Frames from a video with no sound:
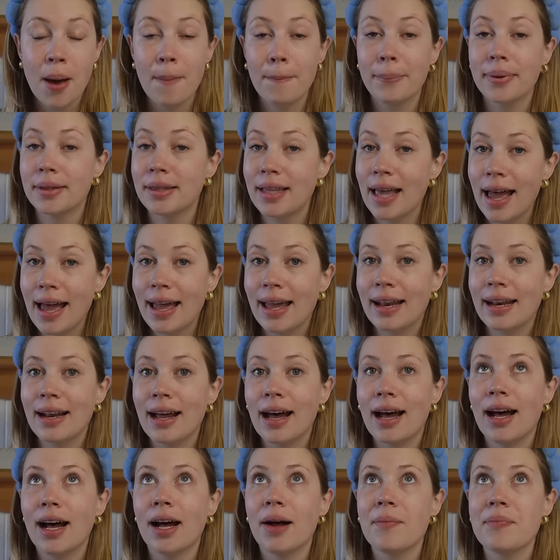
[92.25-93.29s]
But then
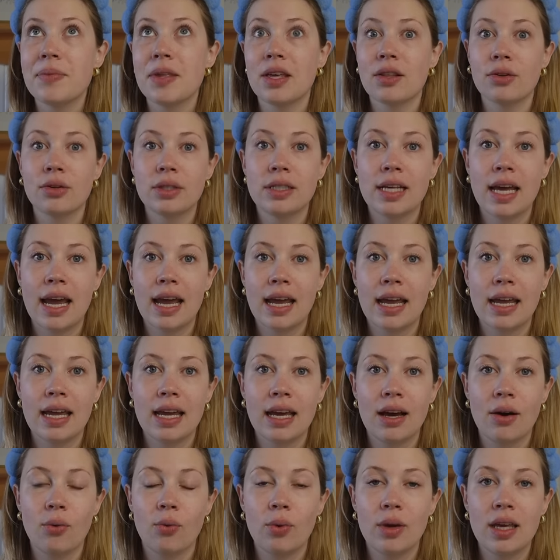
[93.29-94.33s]
um, the other
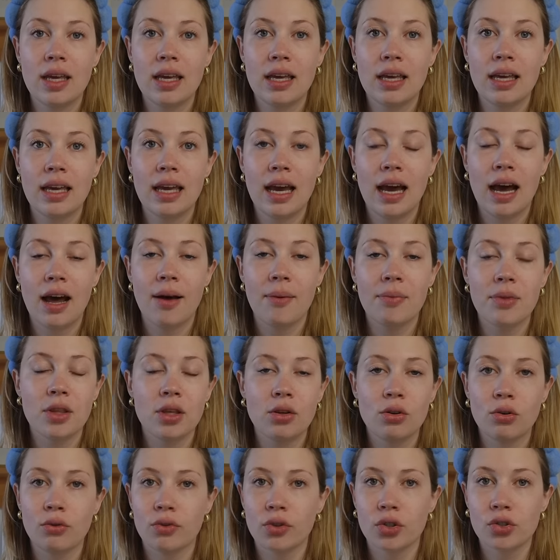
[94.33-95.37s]
day, we, um, the
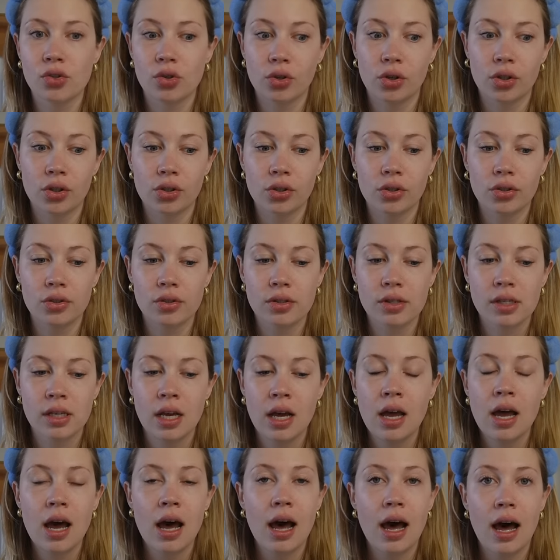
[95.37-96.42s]
Universal Girls,
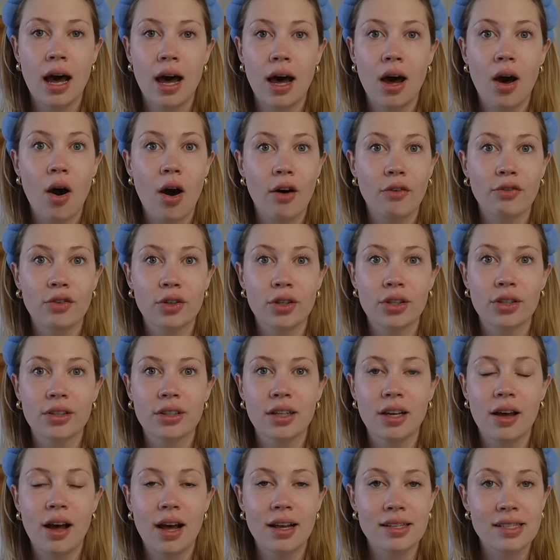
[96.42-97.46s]
uh,
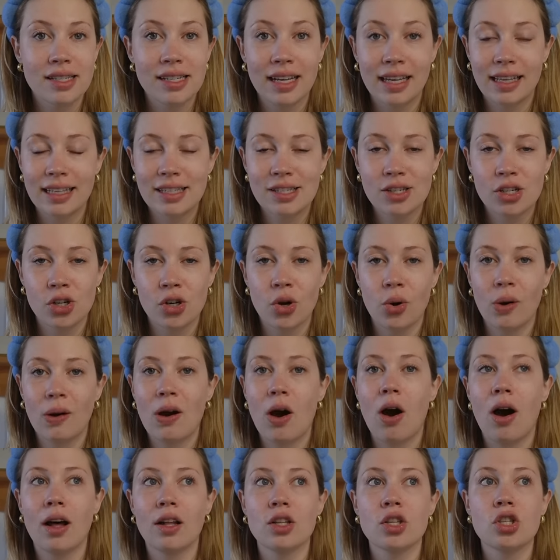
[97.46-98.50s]
offered us tickets to Noah
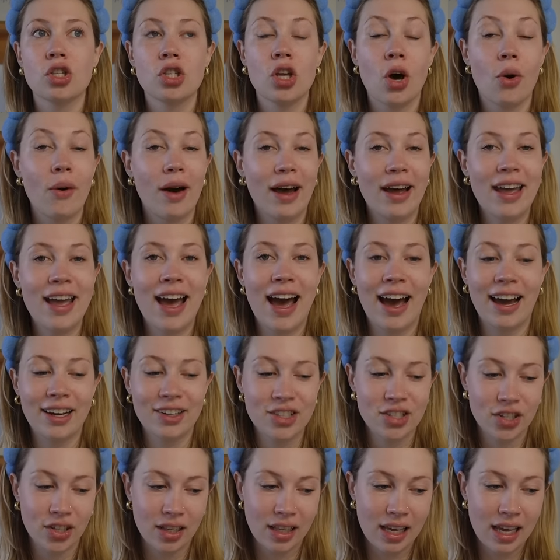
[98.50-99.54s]
Kahan. So I
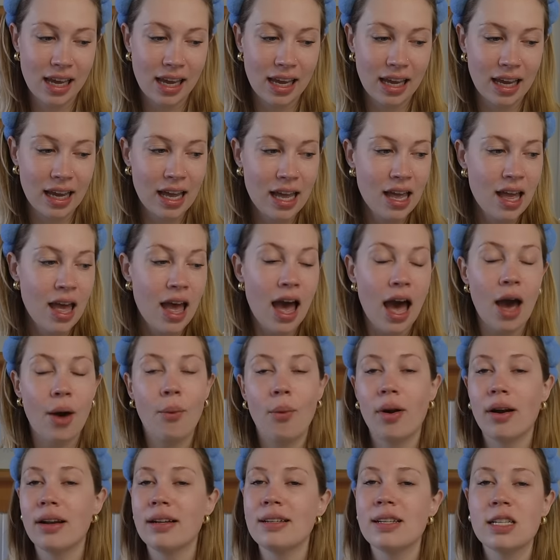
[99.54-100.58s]
actually, I
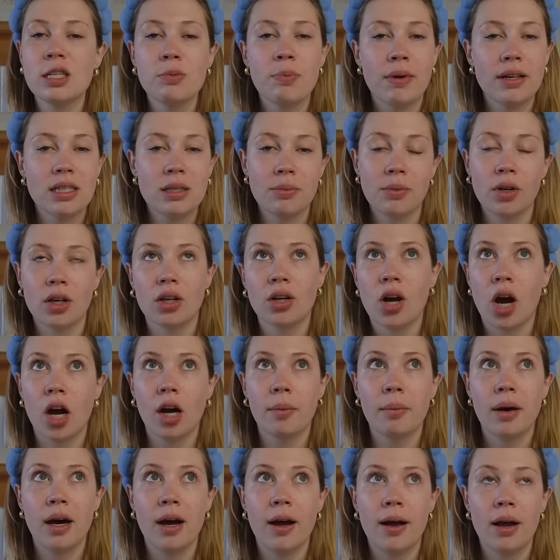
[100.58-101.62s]
wanted to spread some good
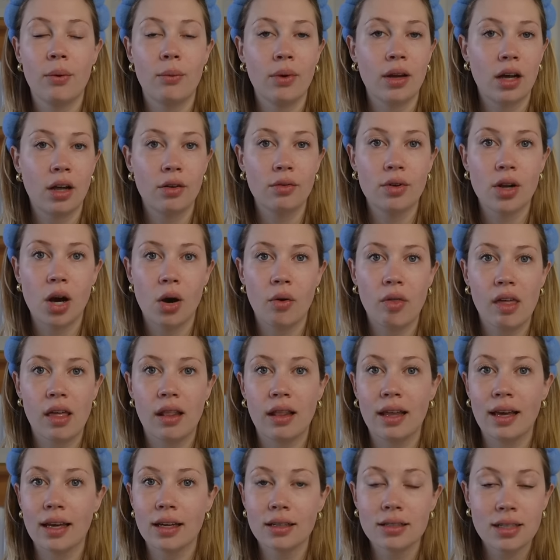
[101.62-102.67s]
karma. And we all know that
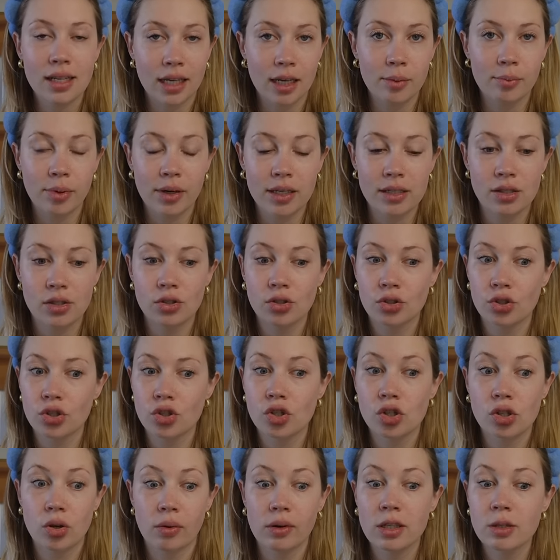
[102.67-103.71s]
like ticket prices are
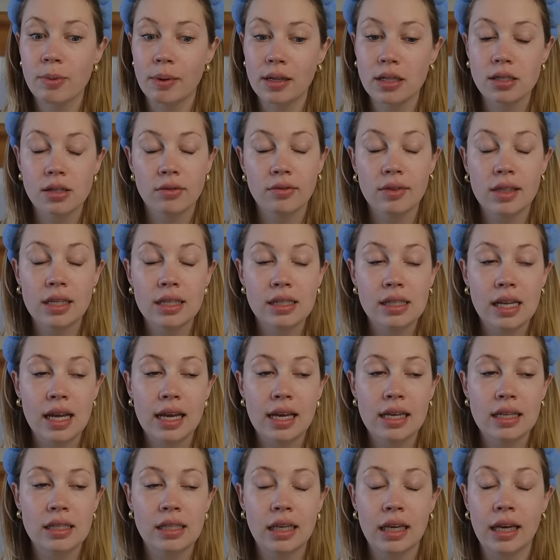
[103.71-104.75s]
just so expensive these
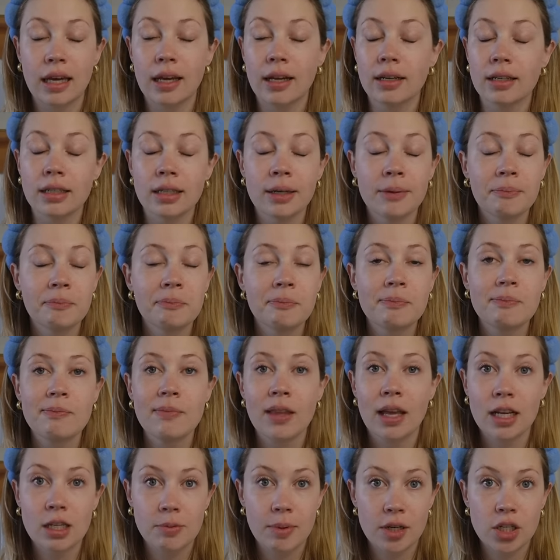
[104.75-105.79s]
days. And
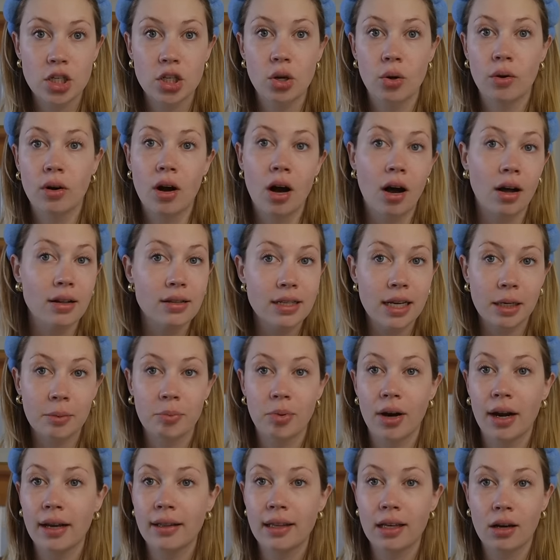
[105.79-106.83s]
especially Noah Kahan, Zach
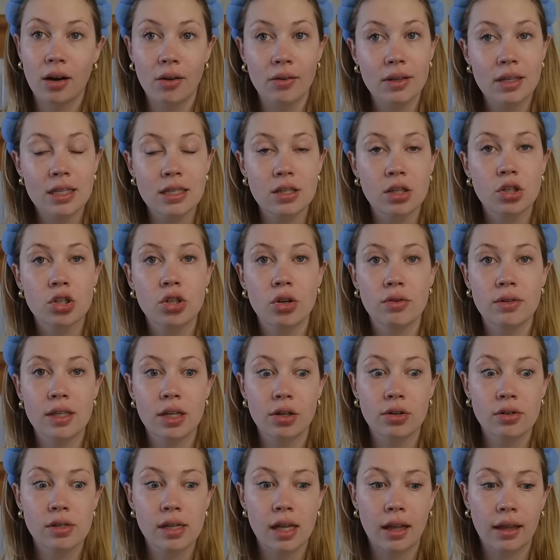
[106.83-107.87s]
Bryan, like all these shows that
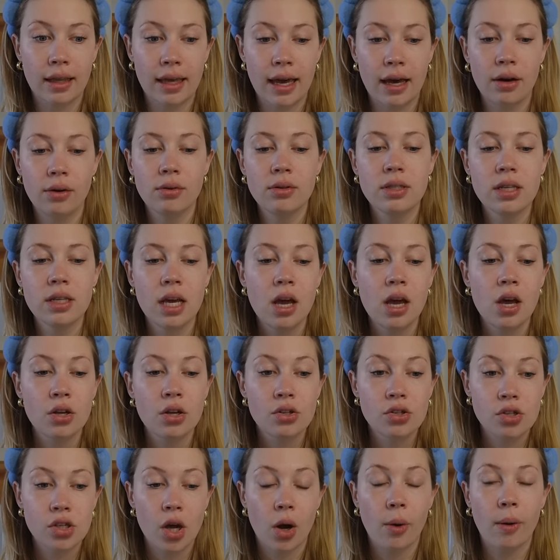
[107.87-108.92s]
are selling out.
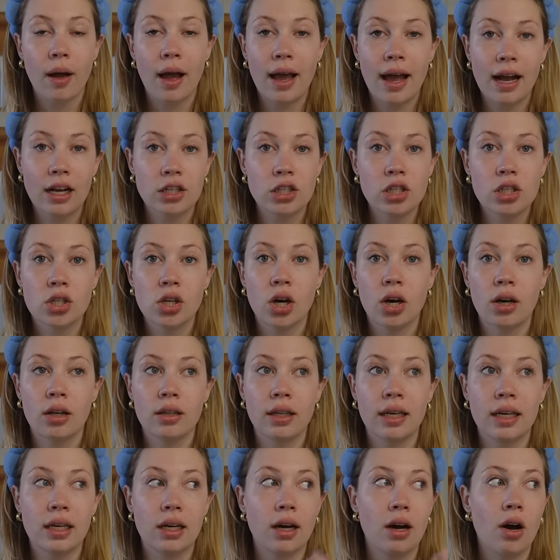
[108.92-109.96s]
So I actually took
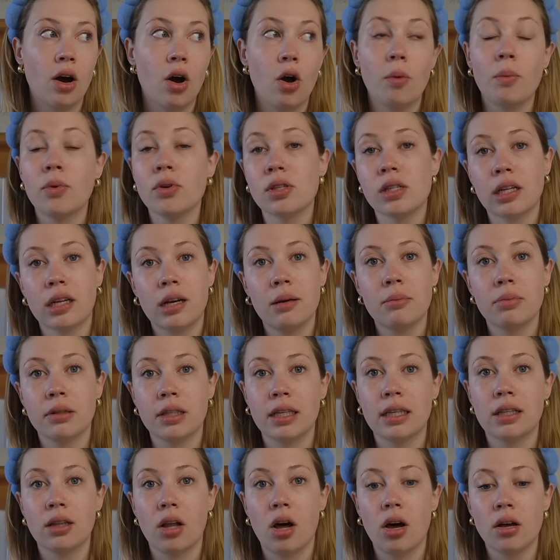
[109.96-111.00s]
like almost a
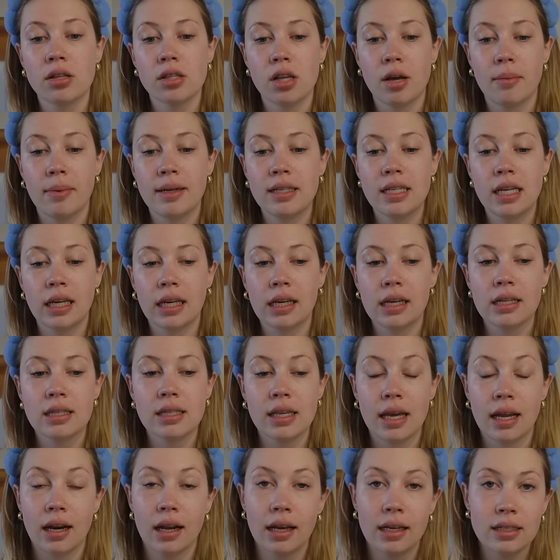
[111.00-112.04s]
complete loss on my tickets
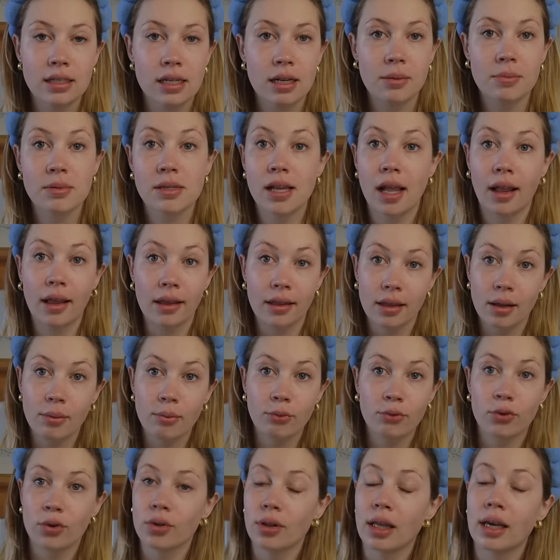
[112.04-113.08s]
and I ended up selling them
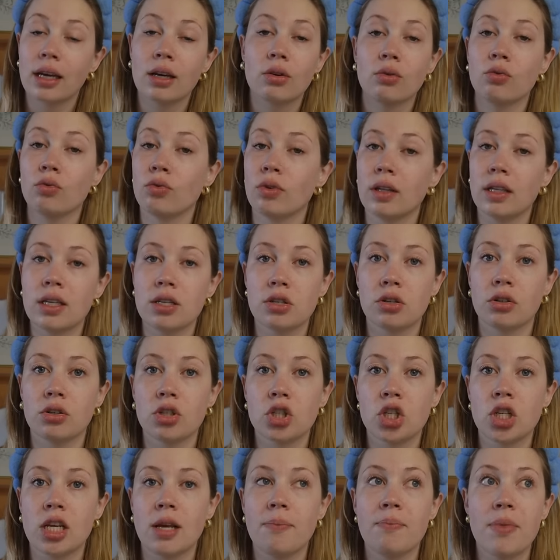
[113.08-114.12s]
for like really dirt
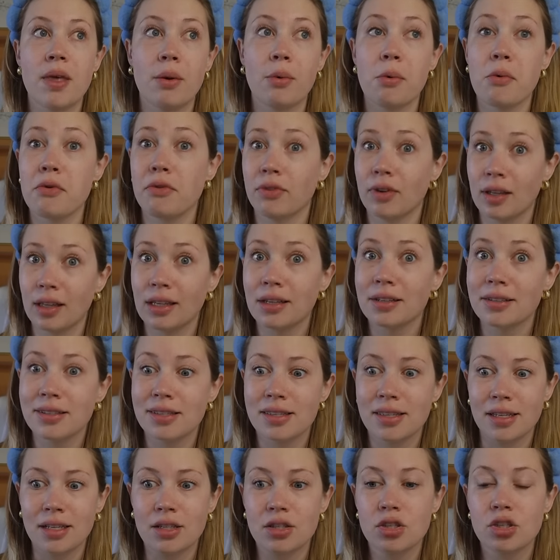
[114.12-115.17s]
cheap. They were really good
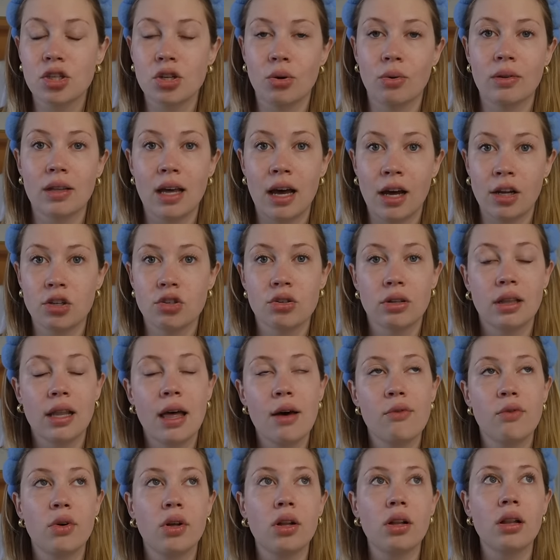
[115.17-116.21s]
seats too in the 100
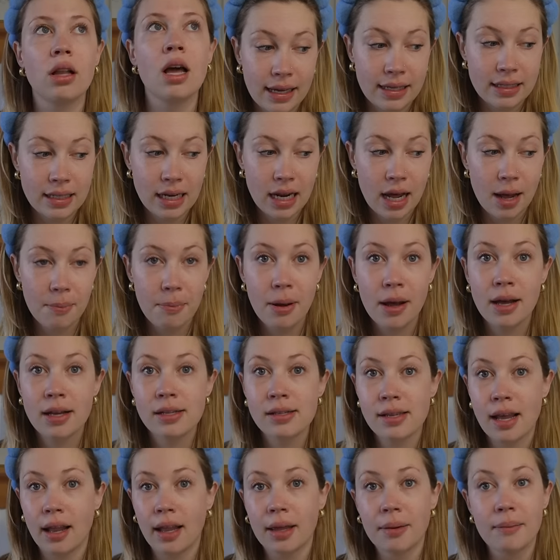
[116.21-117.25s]
level. I ended up
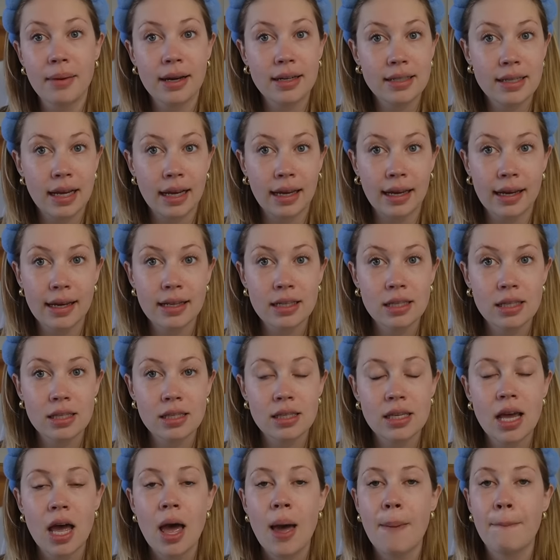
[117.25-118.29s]
selling my
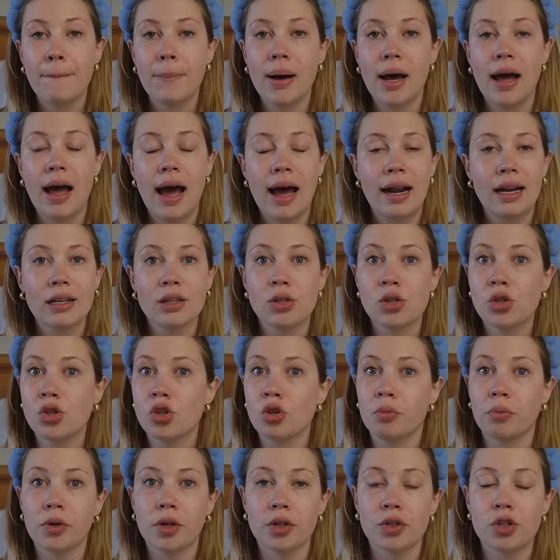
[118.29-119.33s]
tickets but at a
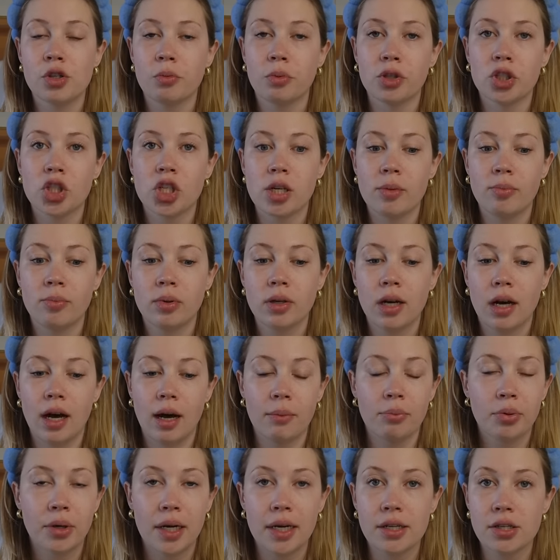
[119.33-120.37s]
super super cheap uh,
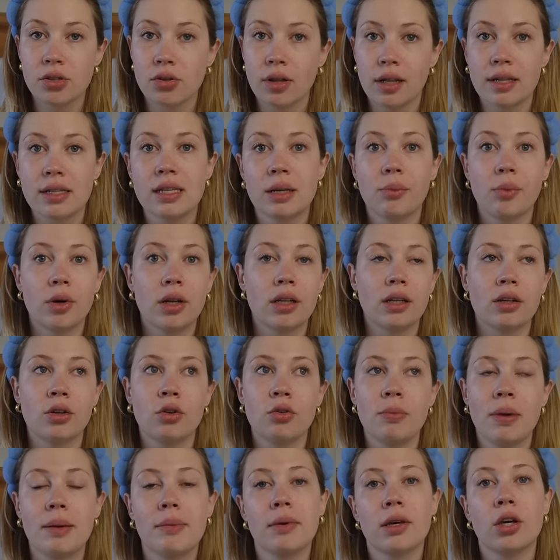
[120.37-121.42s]
price so that someone who
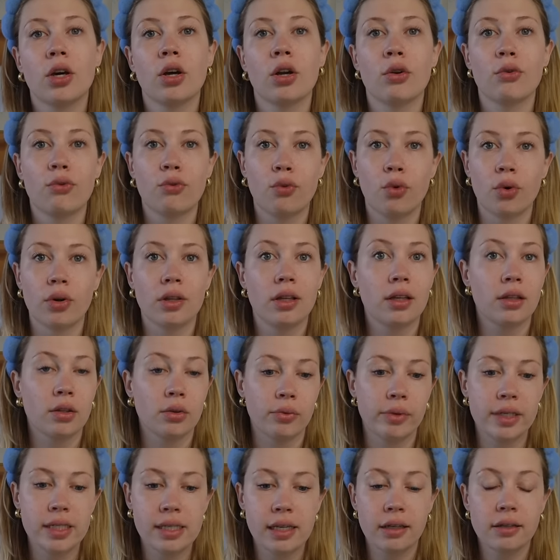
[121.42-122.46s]
maybe couldn't afford like the
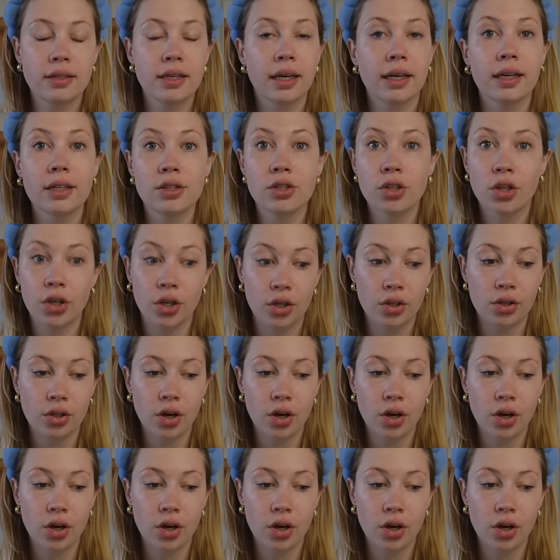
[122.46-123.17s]
resale tickets could